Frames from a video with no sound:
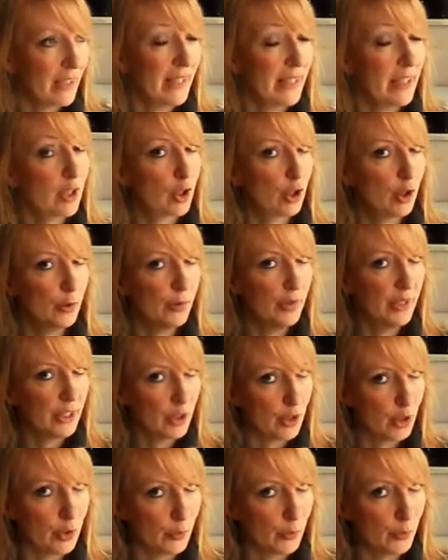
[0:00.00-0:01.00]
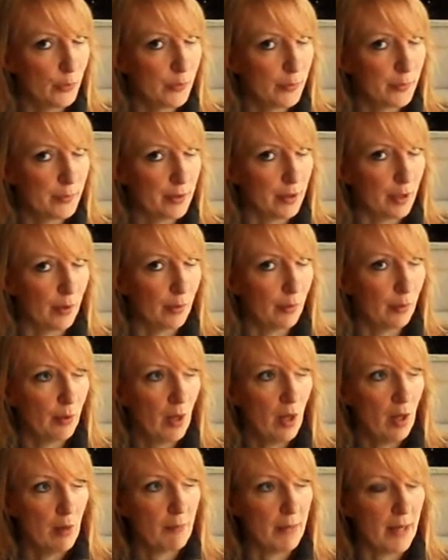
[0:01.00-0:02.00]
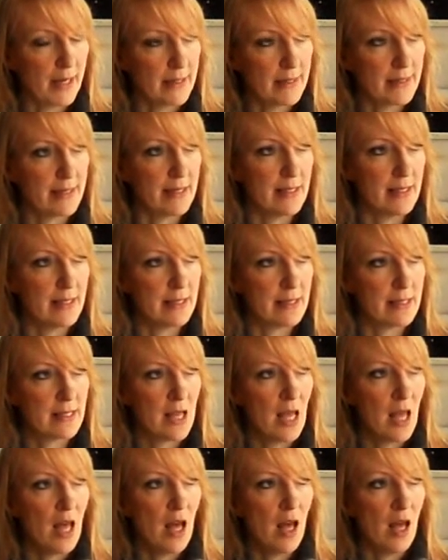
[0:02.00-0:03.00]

including you know, Pisces,